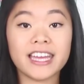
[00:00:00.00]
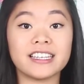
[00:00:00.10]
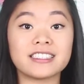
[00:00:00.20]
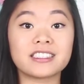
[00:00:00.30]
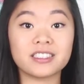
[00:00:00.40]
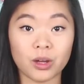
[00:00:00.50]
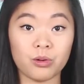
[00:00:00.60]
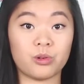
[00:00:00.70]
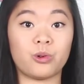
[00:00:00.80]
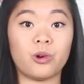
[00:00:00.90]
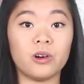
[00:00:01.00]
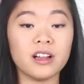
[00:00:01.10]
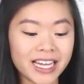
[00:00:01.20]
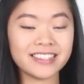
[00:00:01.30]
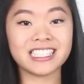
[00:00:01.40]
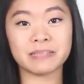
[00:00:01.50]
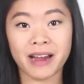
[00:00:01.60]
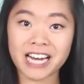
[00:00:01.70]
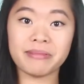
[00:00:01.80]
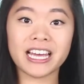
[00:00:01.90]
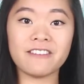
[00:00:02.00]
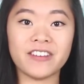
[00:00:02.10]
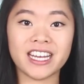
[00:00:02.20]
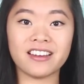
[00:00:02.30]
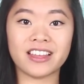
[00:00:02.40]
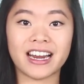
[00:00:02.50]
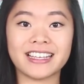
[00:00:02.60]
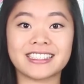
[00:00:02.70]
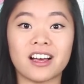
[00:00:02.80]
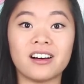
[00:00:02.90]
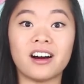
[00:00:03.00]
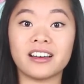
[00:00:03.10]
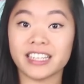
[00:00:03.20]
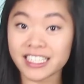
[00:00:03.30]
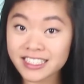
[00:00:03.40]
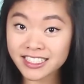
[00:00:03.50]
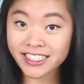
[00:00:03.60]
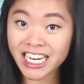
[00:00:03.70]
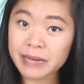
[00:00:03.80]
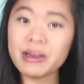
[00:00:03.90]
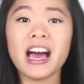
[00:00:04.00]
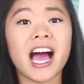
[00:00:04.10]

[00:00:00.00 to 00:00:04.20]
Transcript: It is so cool. It's inspired by a video that I saw on Instagram.